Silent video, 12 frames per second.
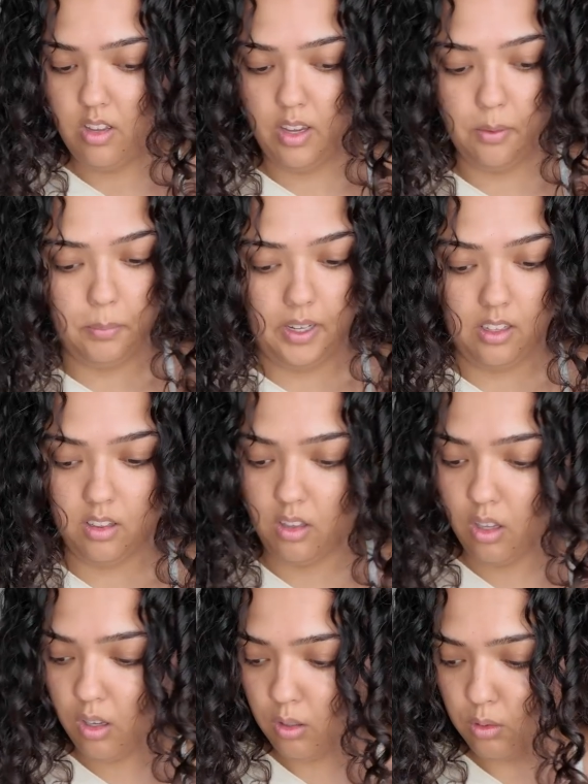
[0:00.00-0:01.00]
and my
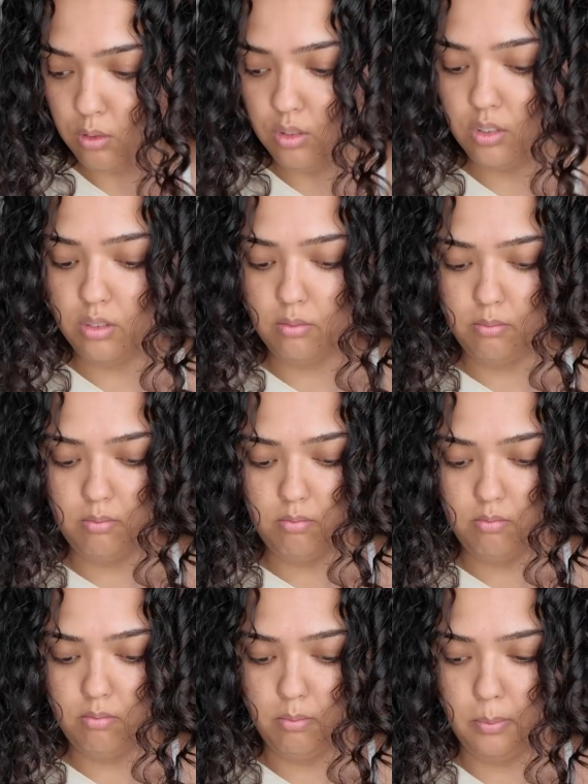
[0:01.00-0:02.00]
clothes.
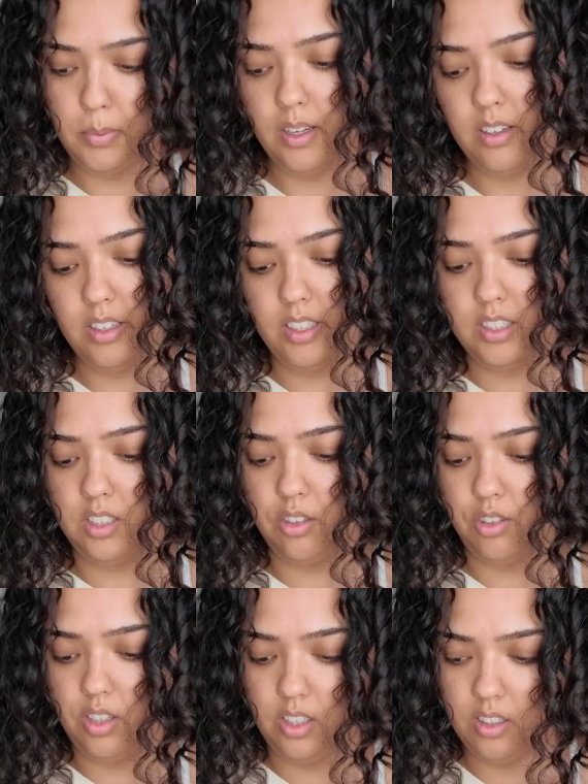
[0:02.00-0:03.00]
But it's
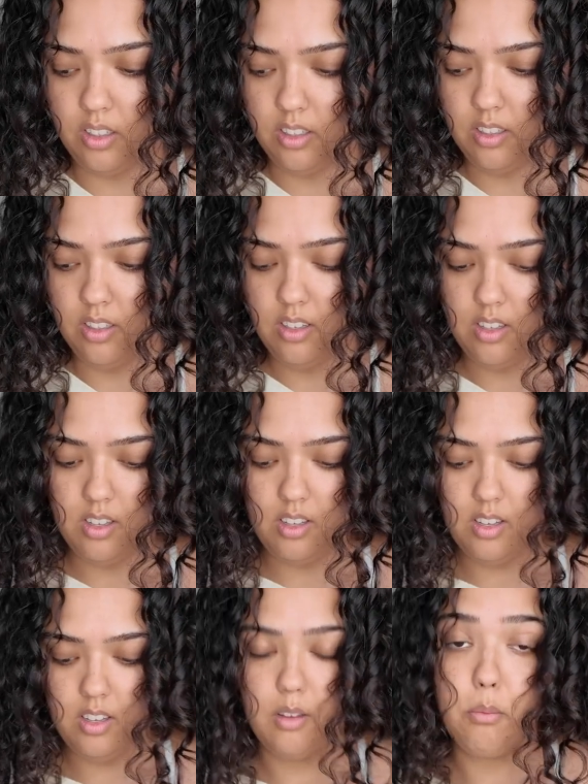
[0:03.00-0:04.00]
acrylic.
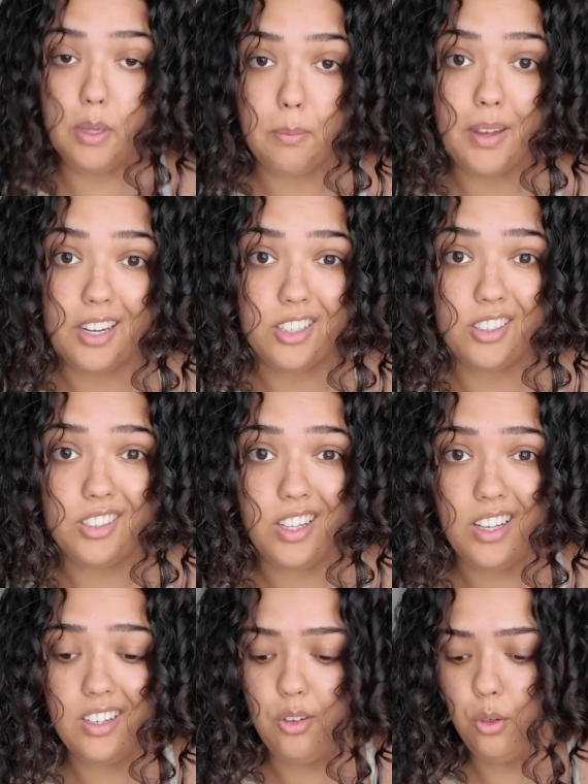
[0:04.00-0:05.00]
Be better
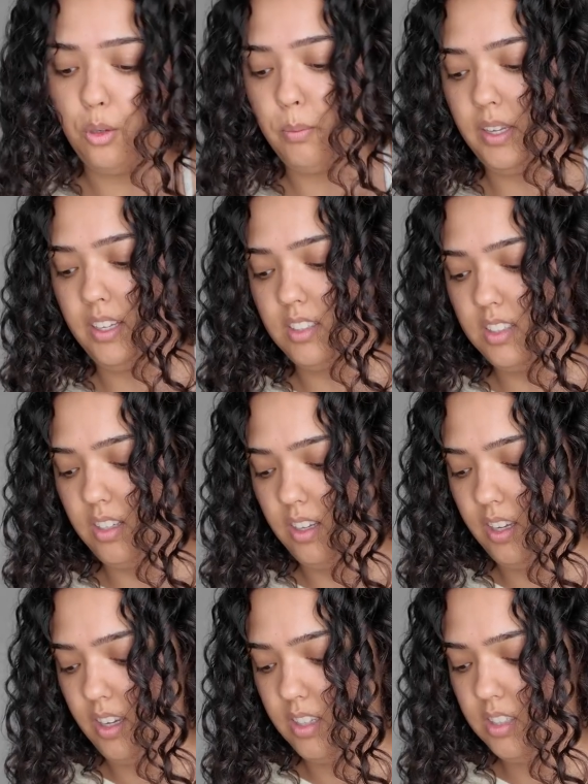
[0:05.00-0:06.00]
than oil paint, I
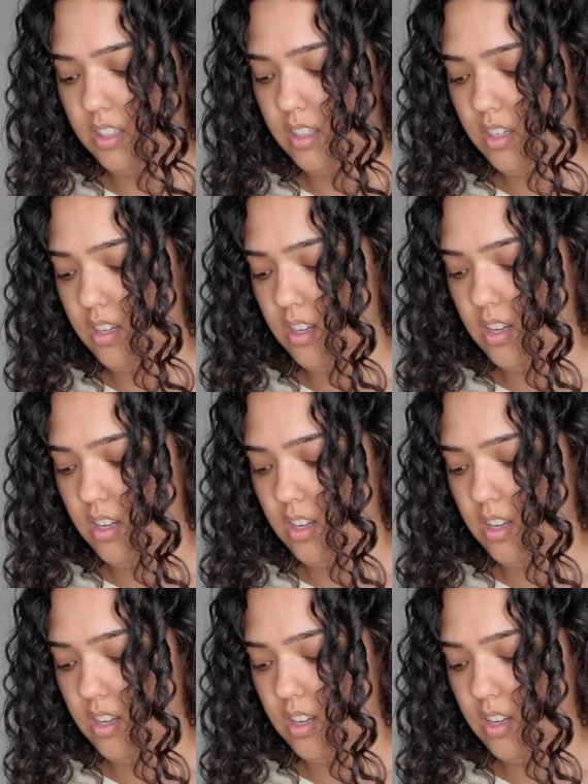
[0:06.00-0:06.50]
guess.